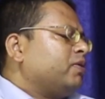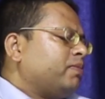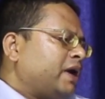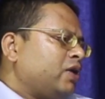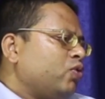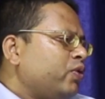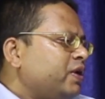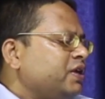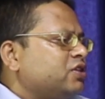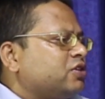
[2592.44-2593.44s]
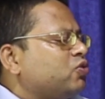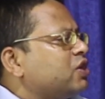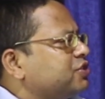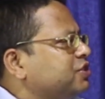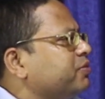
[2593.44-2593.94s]
by lowering the
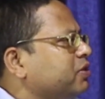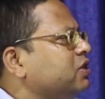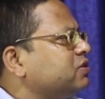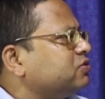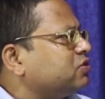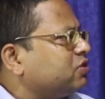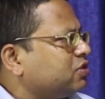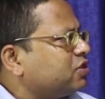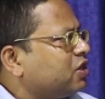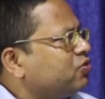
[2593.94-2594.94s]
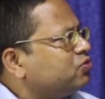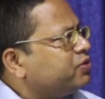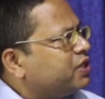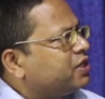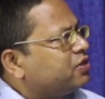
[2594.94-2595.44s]
water table on the ground,
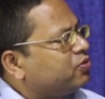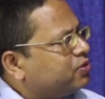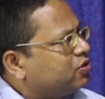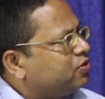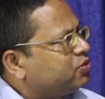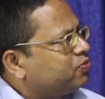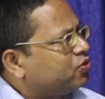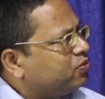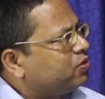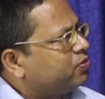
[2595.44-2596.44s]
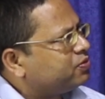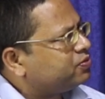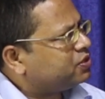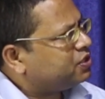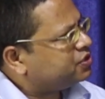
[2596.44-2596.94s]
we can overcome the problem of
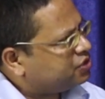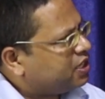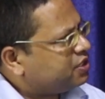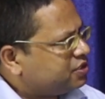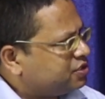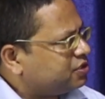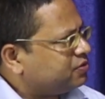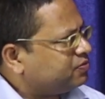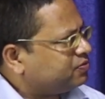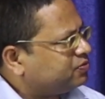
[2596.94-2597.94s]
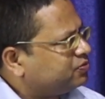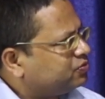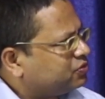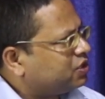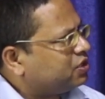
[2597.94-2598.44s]
salinity. Salinity,
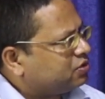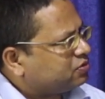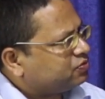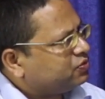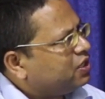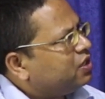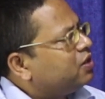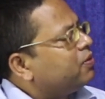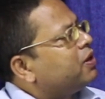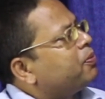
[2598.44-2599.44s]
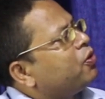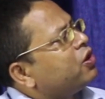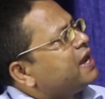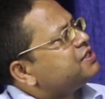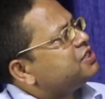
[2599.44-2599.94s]
that's right, because once the or
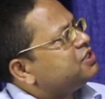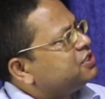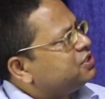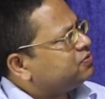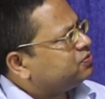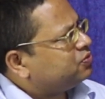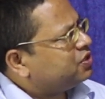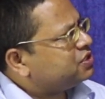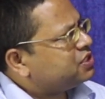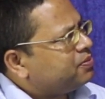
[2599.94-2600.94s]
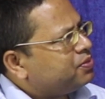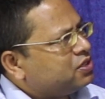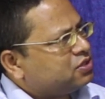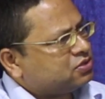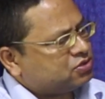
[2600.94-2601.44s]
acidity, for
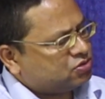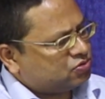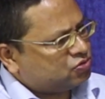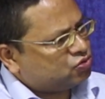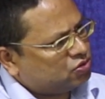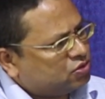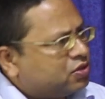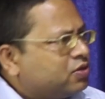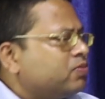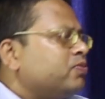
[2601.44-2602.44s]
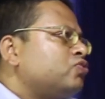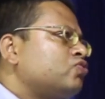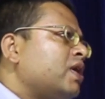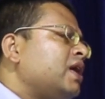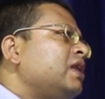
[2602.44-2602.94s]
example,
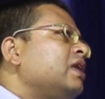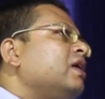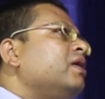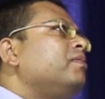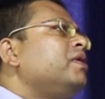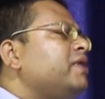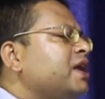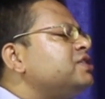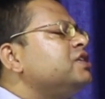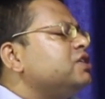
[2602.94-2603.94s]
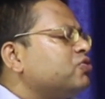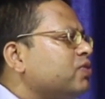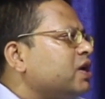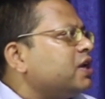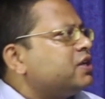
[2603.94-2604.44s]
soil may be acidic
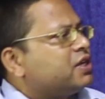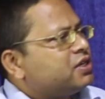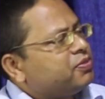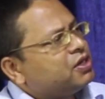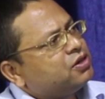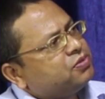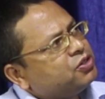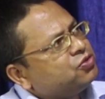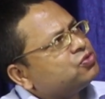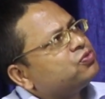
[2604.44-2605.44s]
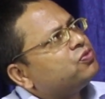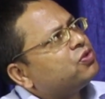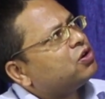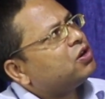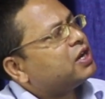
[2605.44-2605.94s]
one, and that may not be useful
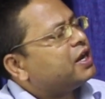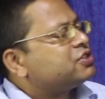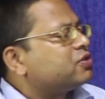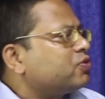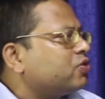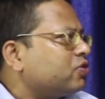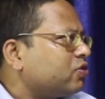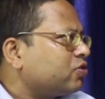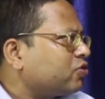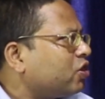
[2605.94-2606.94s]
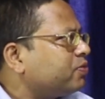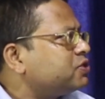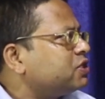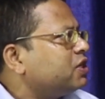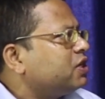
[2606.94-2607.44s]
for all kinds of
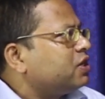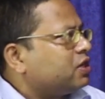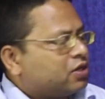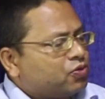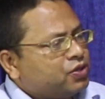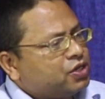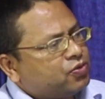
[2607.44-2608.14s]
crops. We